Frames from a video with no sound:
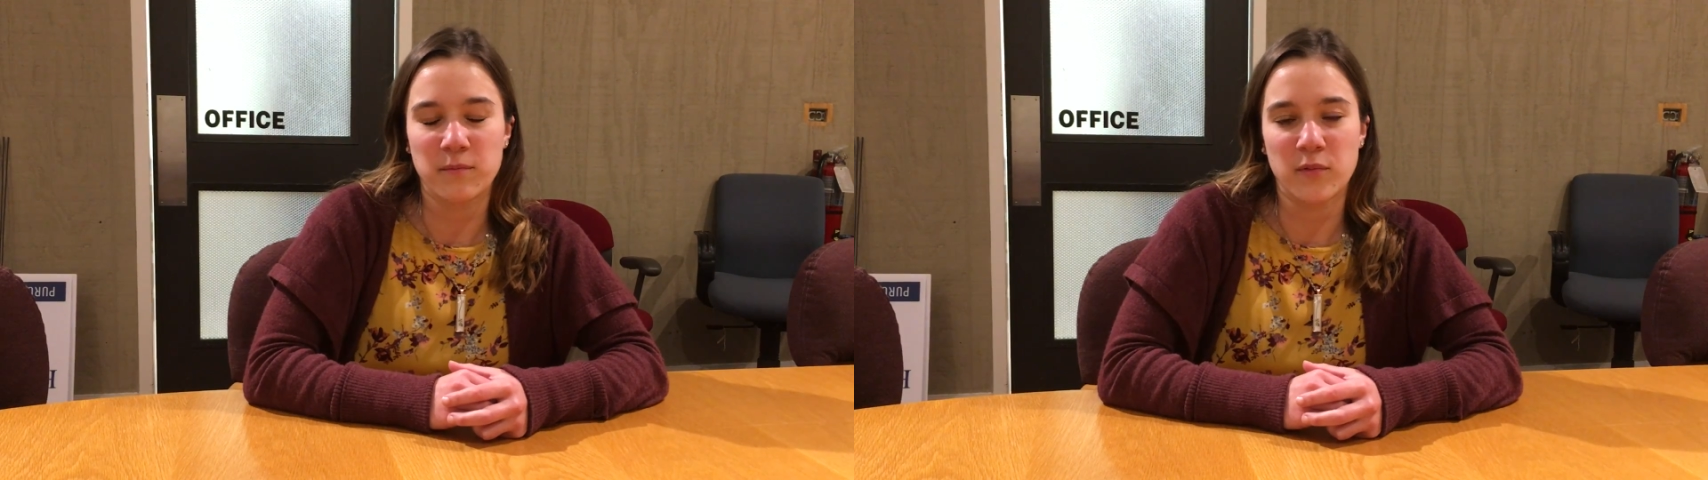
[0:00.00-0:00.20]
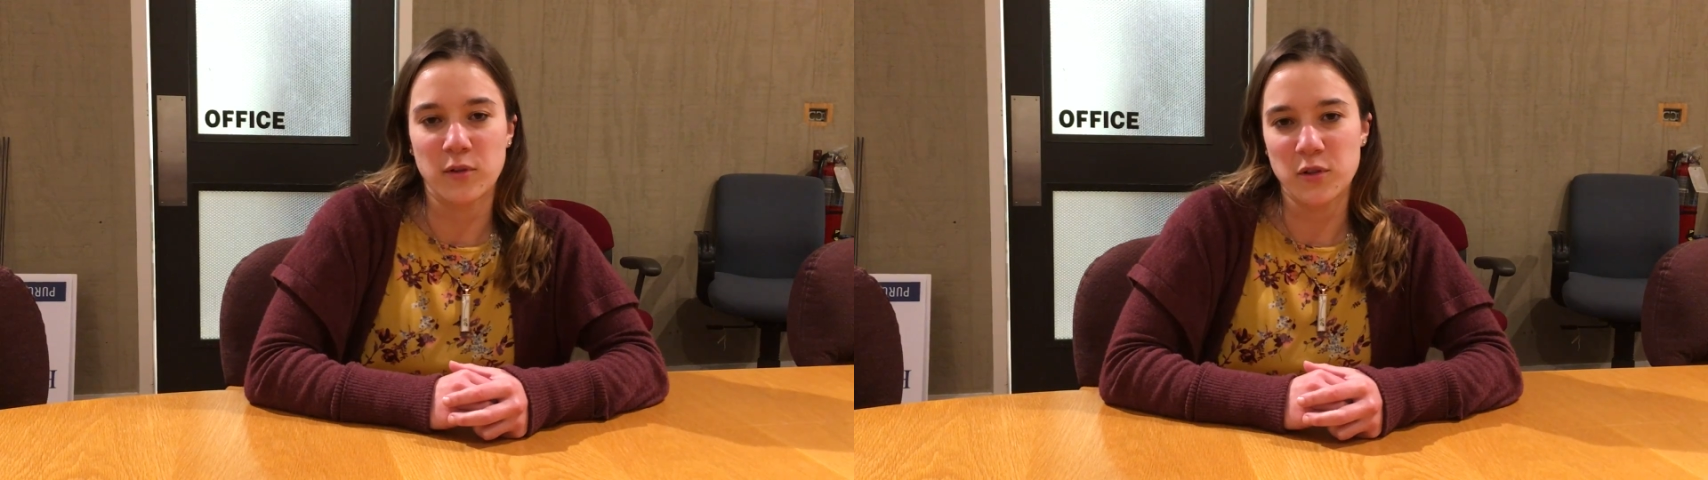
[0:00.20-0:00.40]

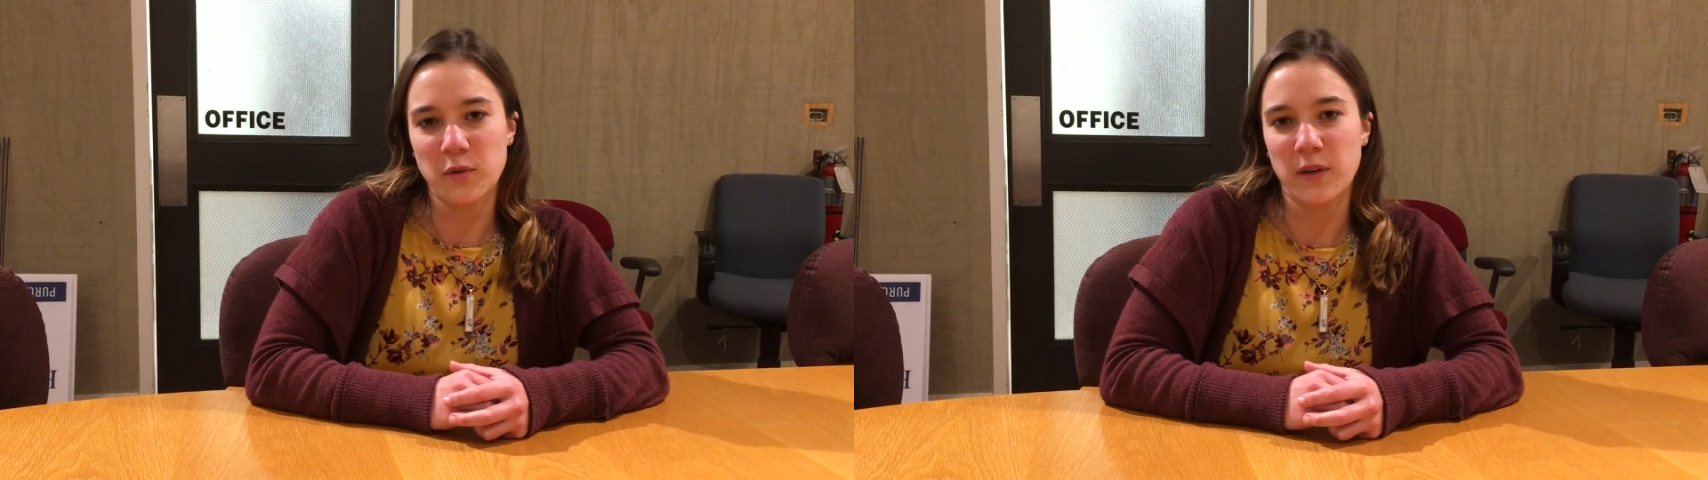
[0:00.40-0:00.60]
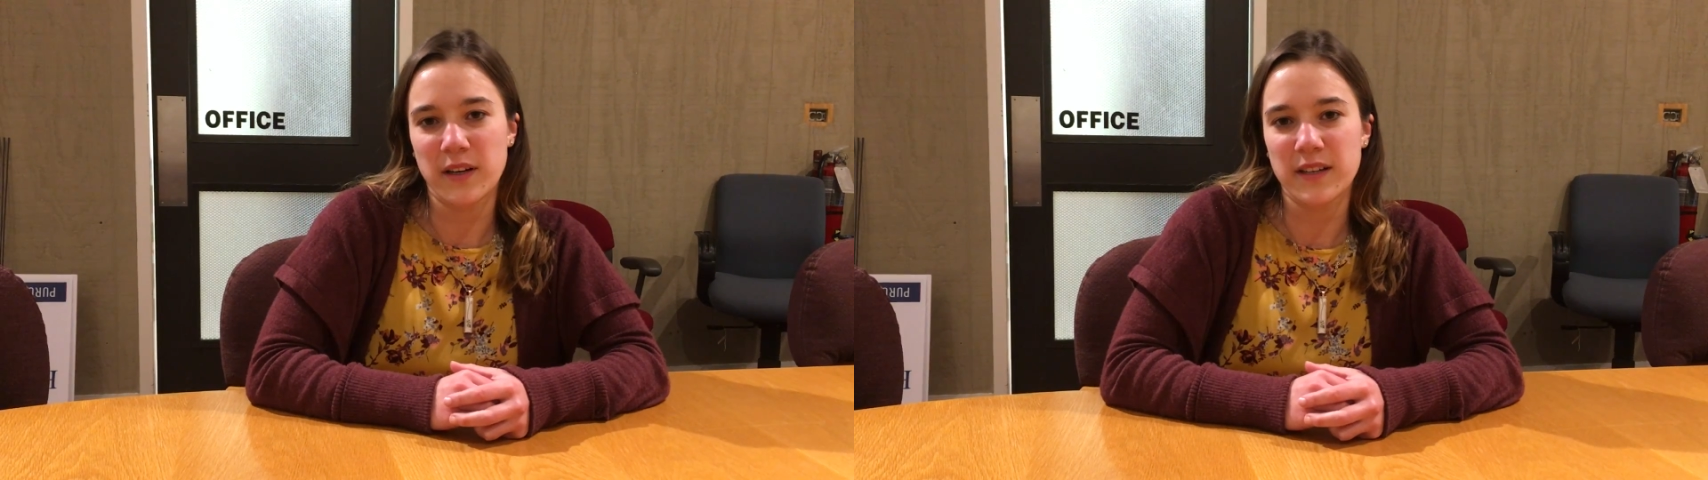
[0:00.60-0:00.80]

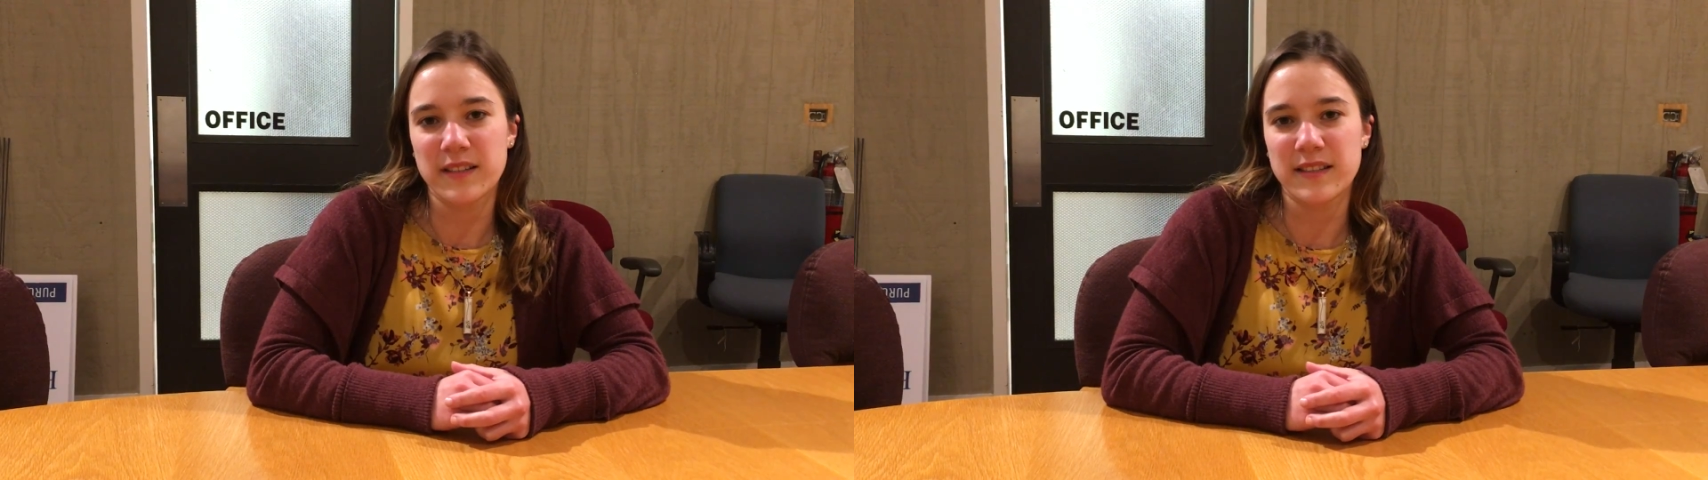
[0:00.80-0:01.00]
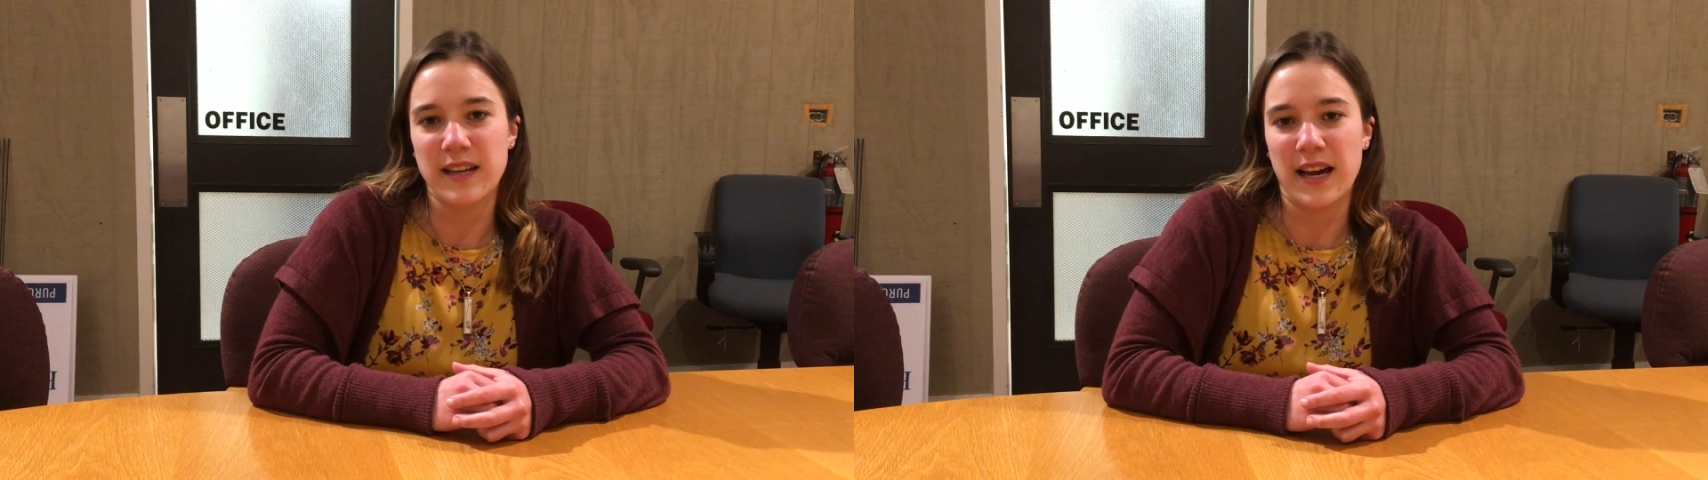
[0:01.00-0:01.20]
brochures,